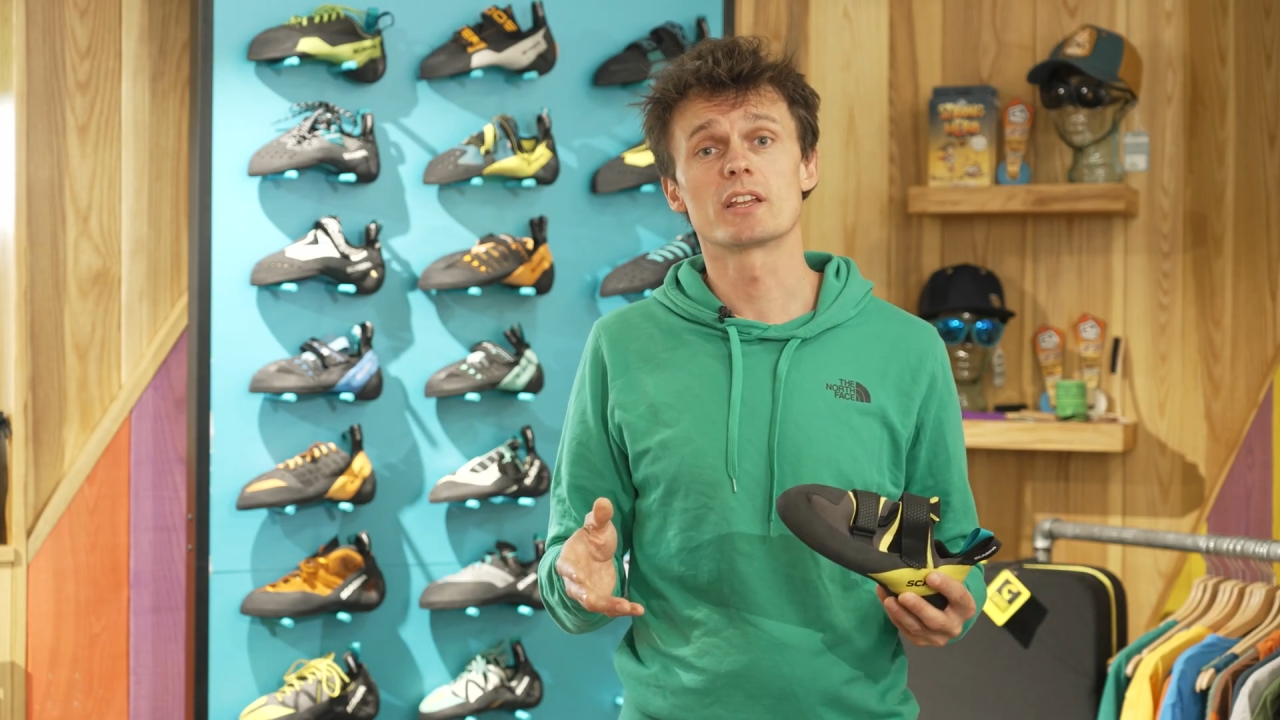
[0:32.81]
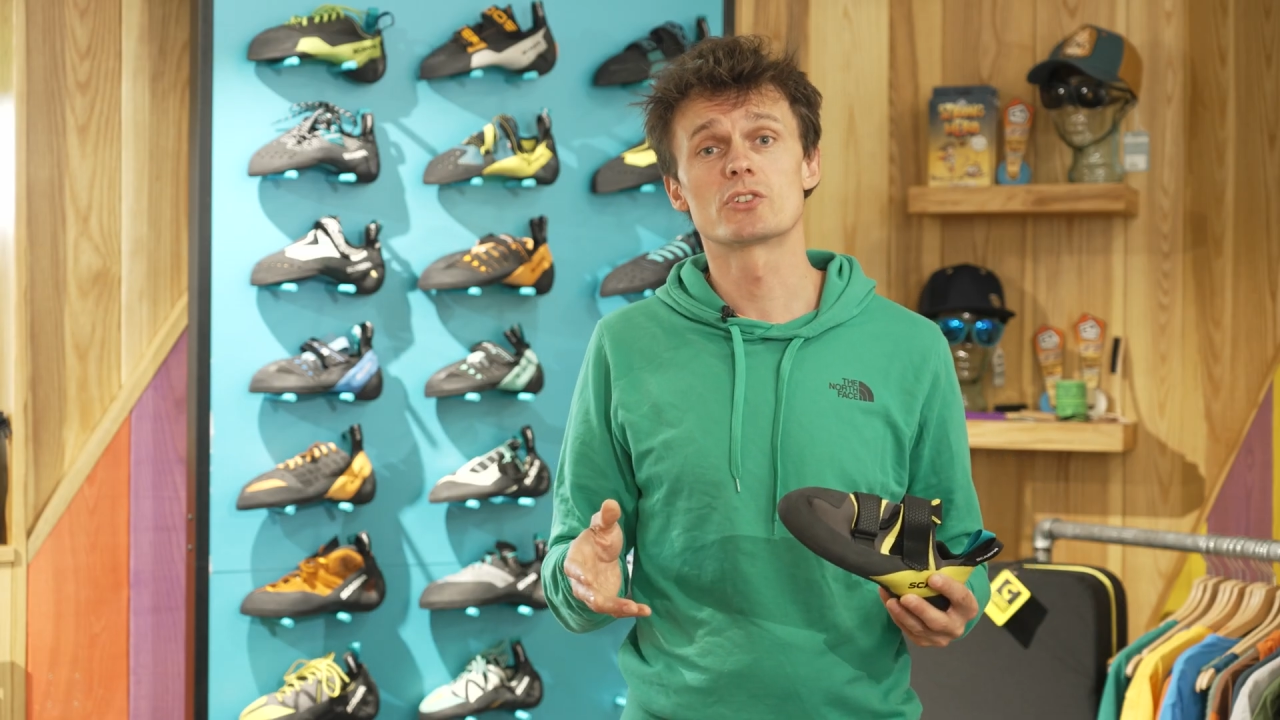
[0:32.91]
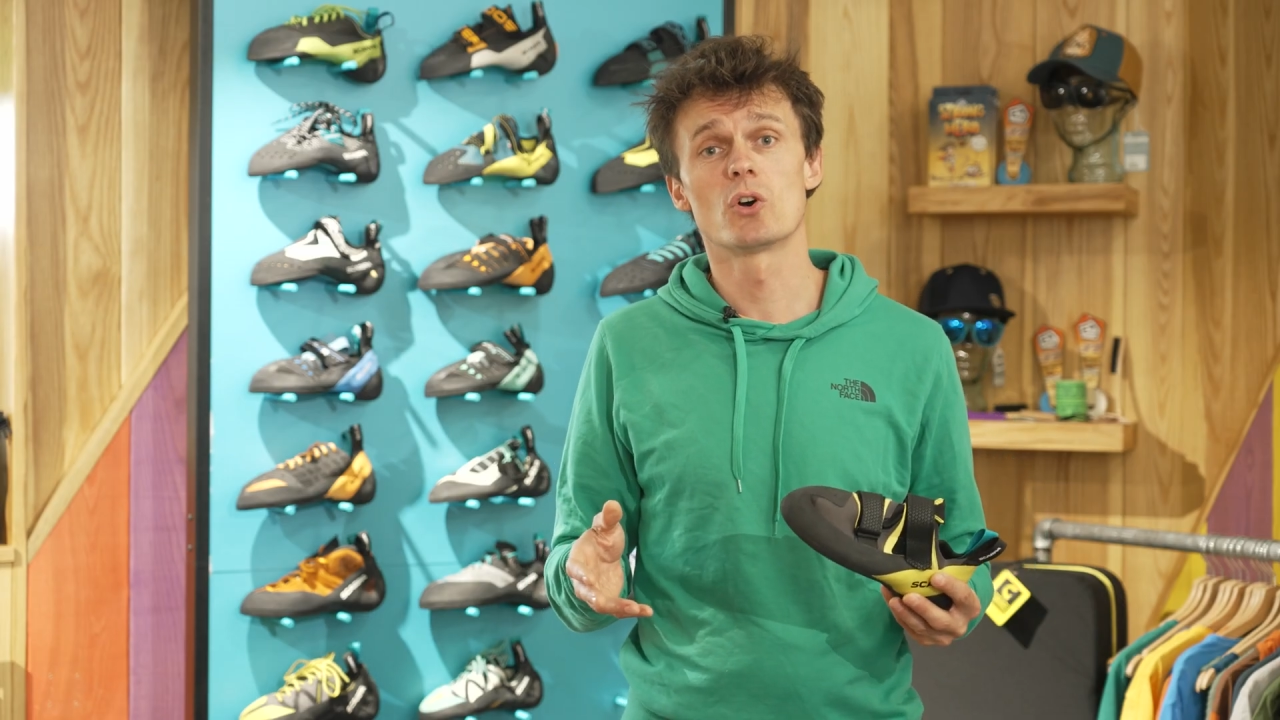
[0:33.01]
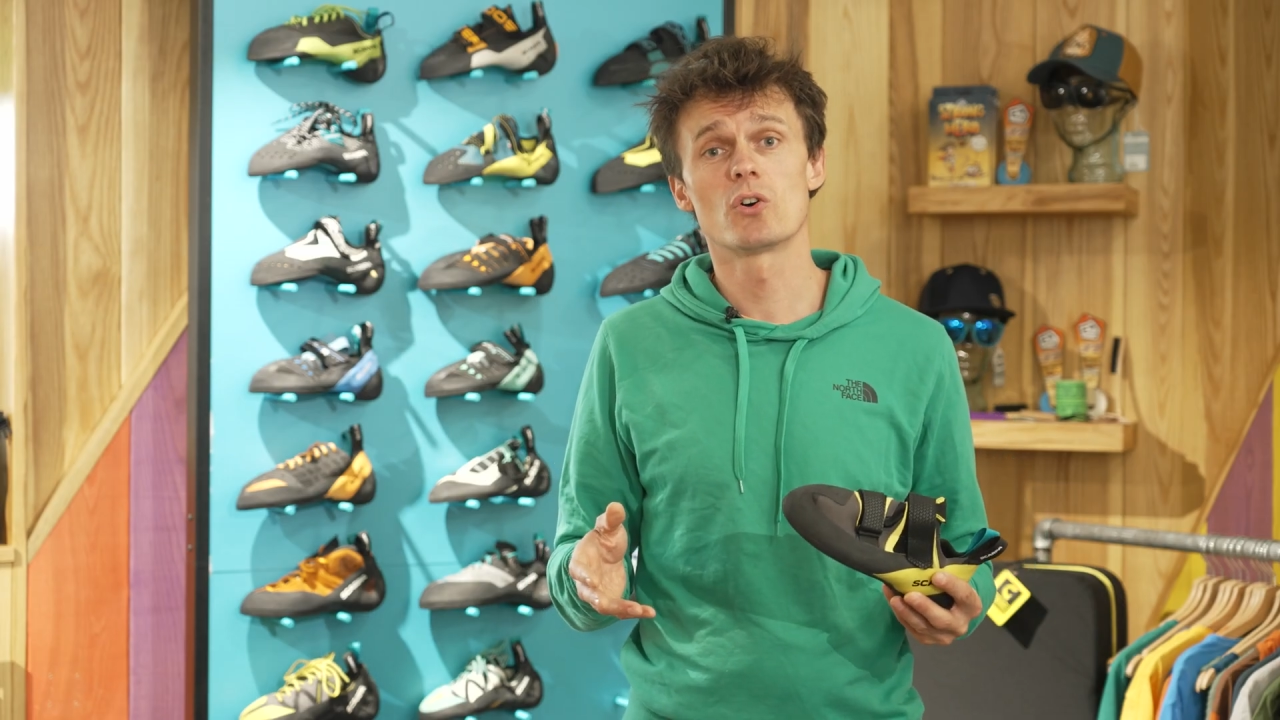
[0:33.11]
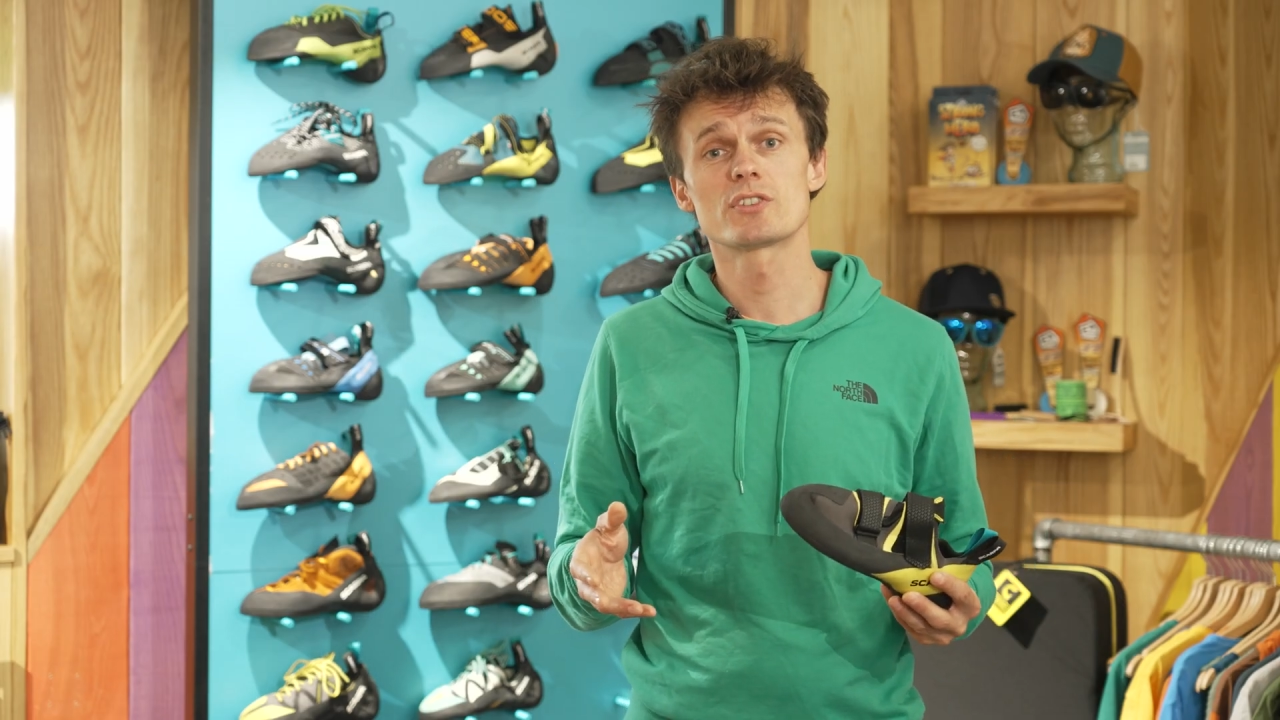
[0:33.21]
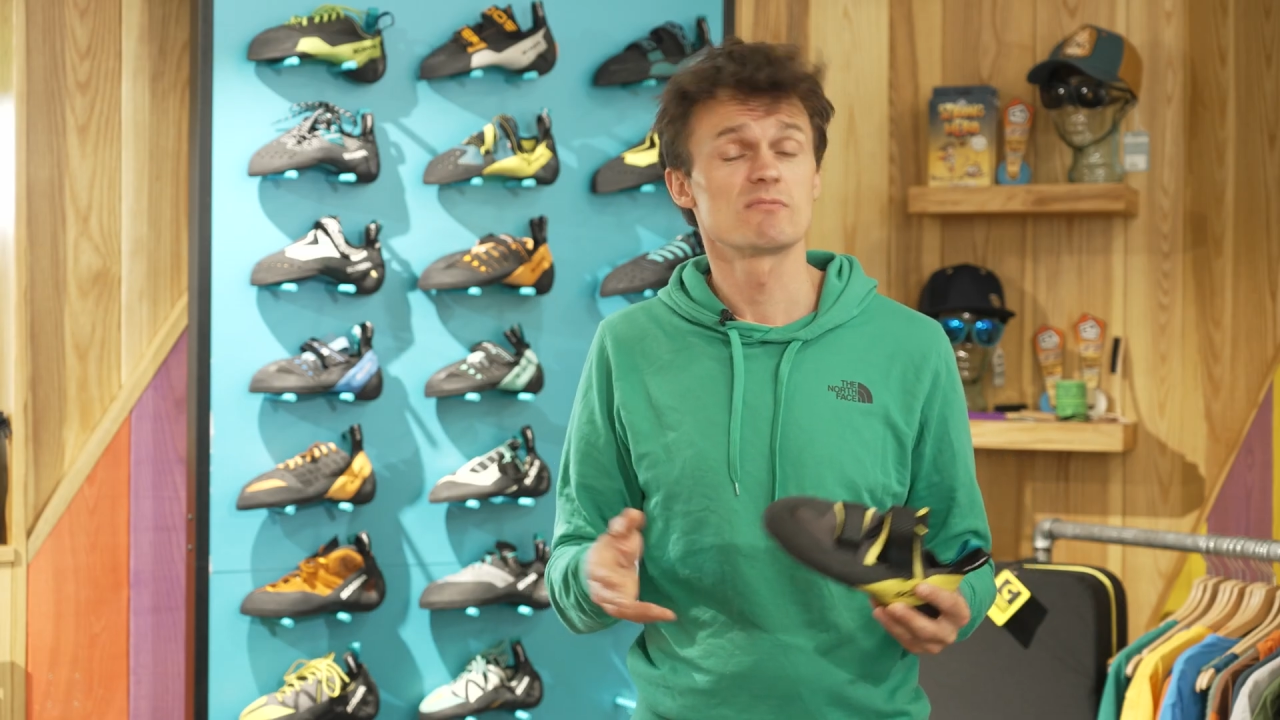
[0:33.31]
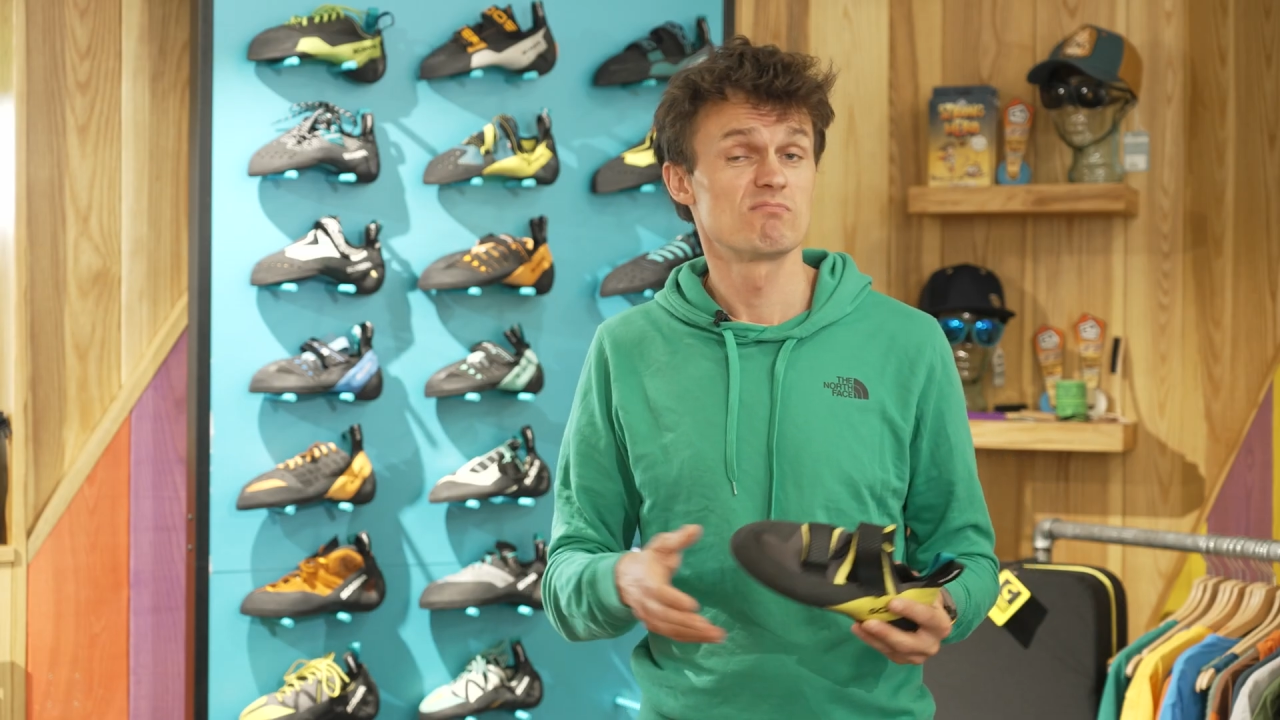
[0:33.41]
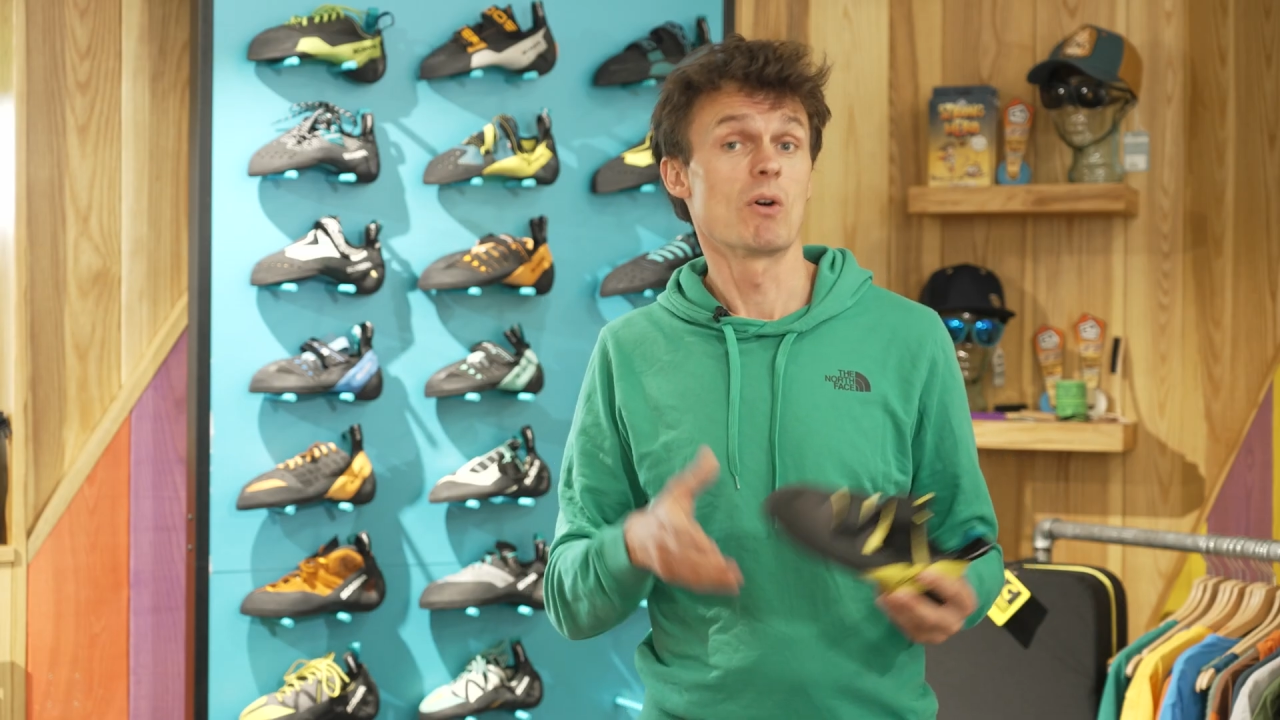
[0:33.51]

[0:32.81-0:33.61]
indoors